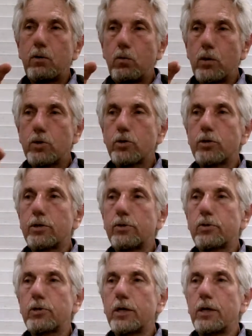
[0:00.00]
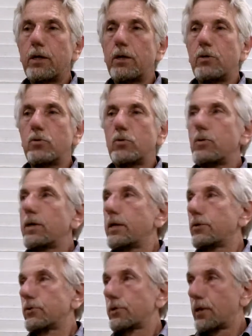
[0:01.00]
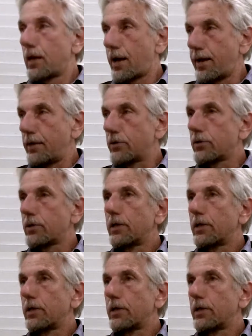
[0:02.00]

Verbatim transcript: wishes to His light,